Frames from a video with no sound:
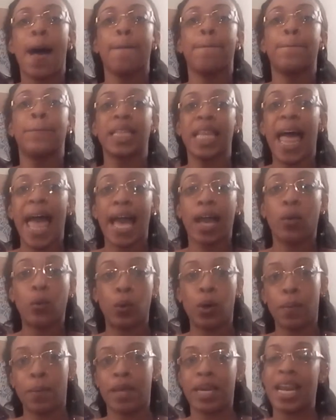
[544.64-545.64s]
a black
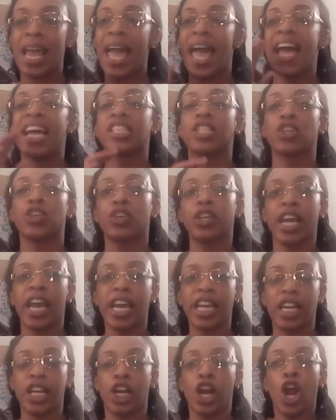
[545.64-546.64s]
woman has
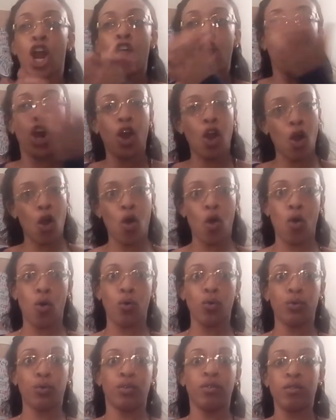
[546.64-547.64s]
created her
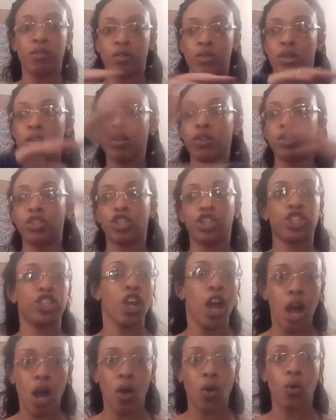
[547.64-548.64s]
own
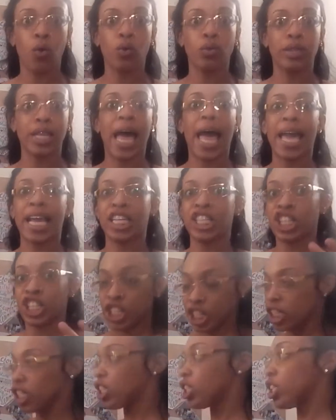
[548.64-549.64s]
show. Like, she's